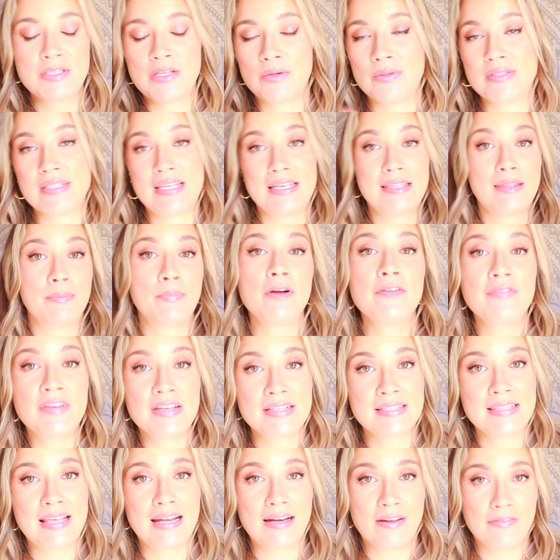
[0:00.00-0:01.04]
So it's like the
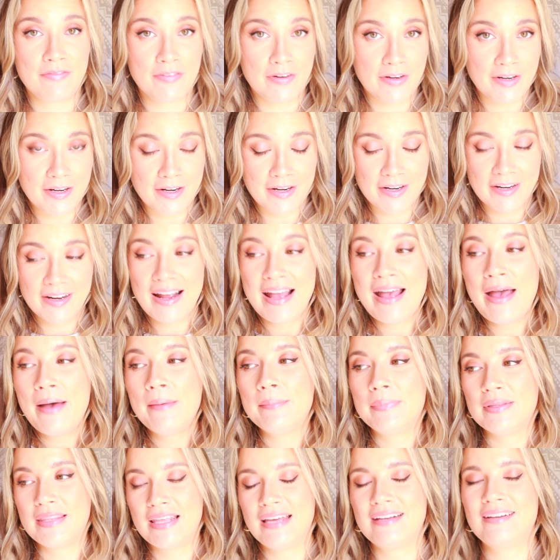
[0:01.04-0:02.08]
perfect setup for her.
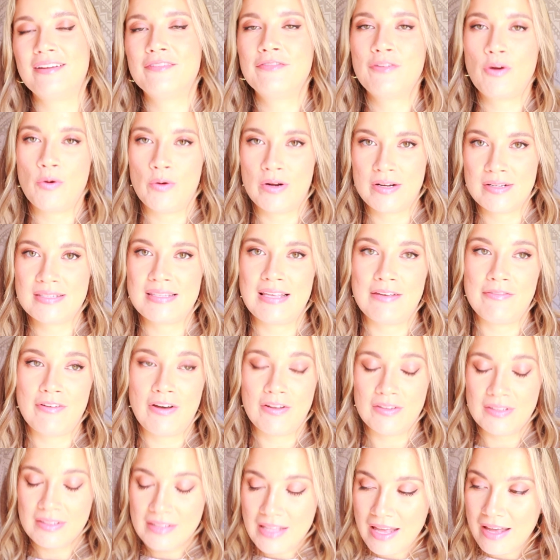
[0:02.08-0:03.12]
But then of course they
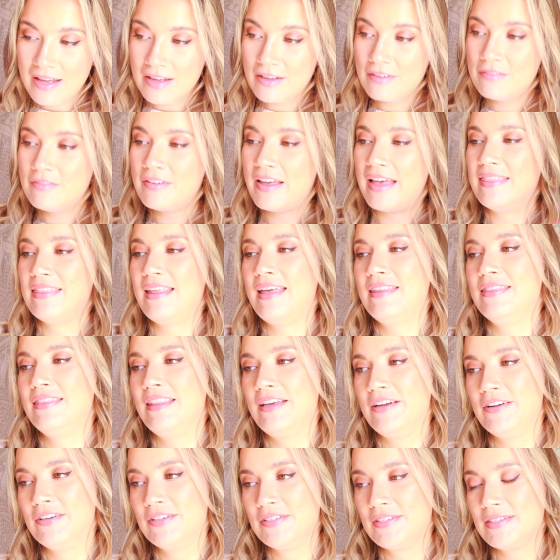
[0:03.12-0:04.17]
fall in love, and then
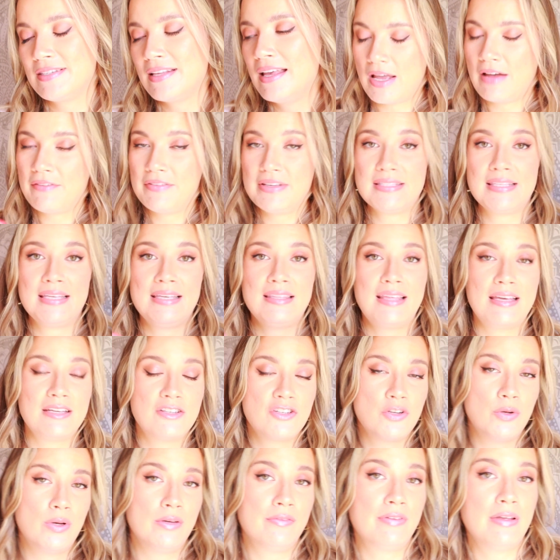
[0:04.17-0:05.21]
there's obviously the
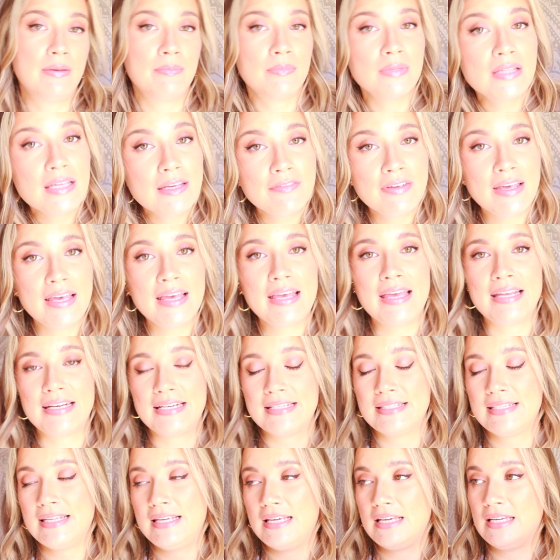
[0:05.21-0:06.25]
issue of him leaving, and
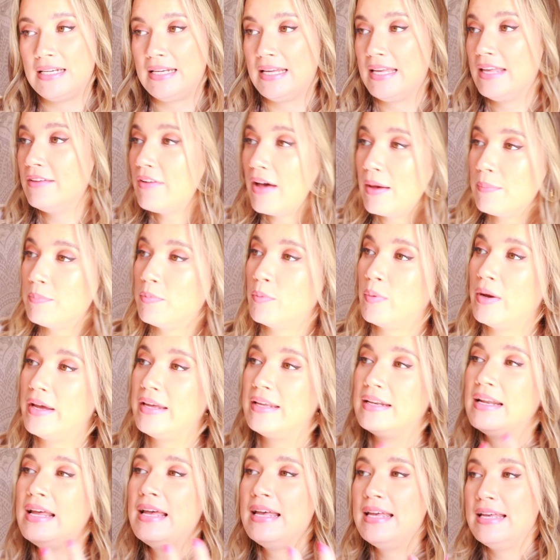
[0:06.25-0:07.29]
is he gonna give up
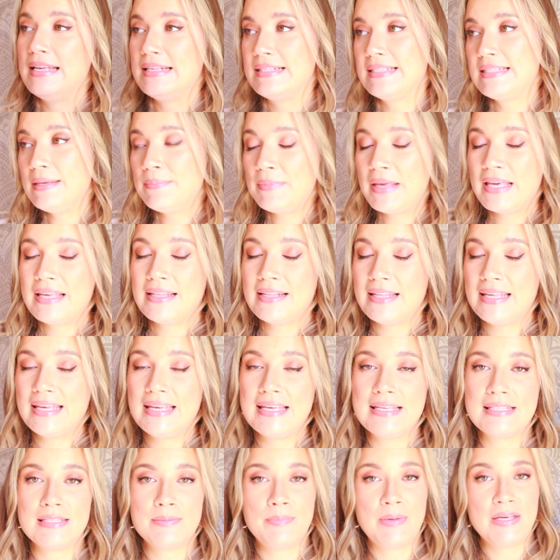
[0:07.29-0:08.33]
what is seemingly
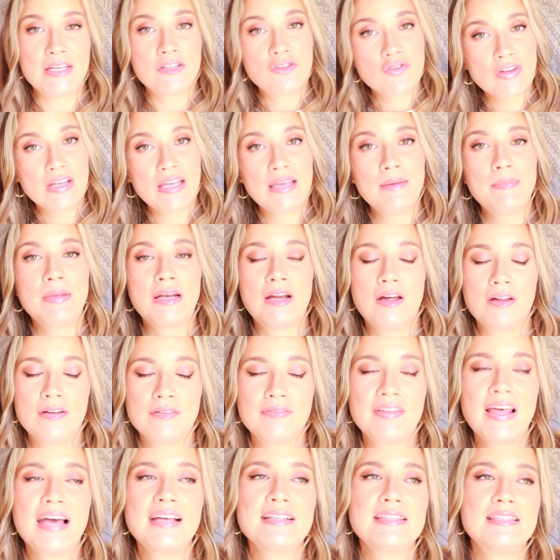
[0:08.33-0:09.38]
his big dream and all of
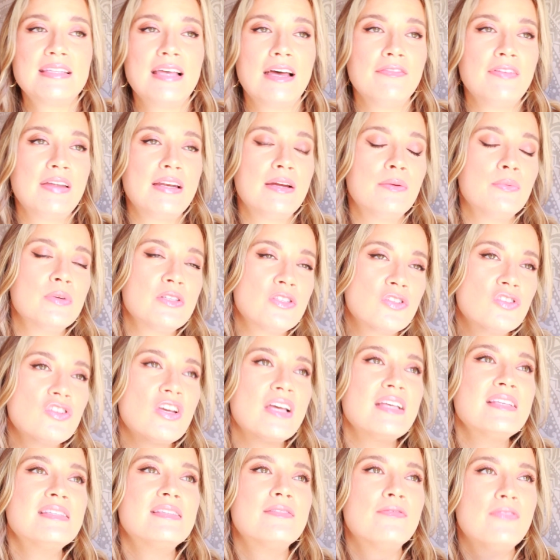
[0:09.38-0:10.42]
that stuff. And it was
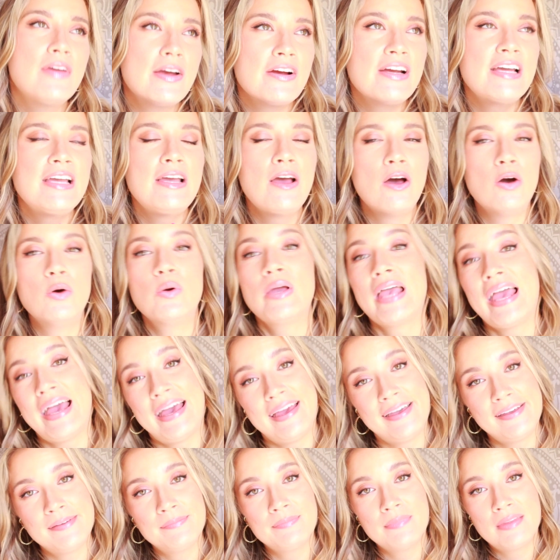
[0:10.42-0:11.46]
just very
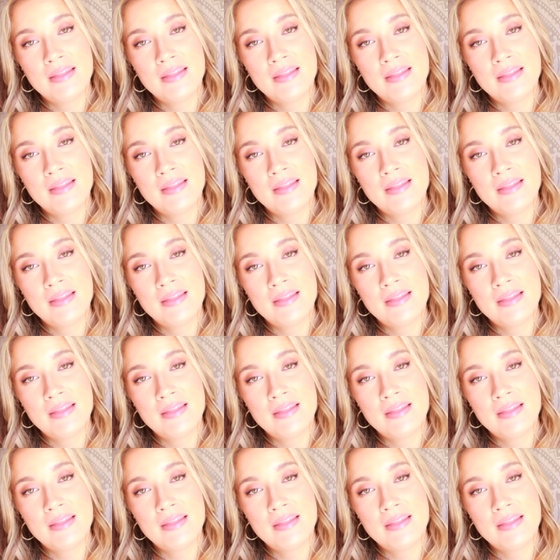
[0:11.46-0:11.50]
okay.